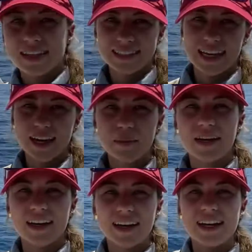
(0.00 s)
Let's take a
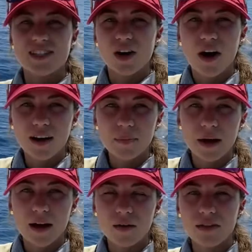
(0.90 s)
minute and talk
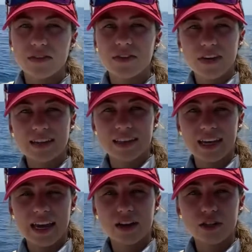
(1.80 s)
about the fact that
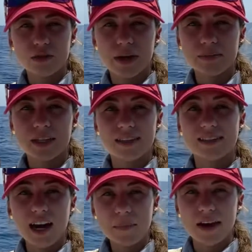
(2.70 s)
the anchor tripped and the
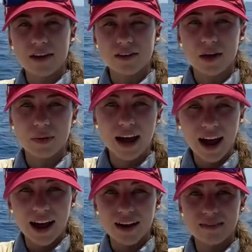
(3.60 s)
type of anchor that we
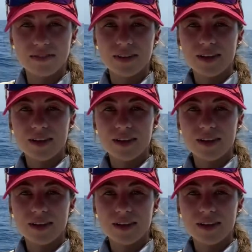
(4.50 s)
have.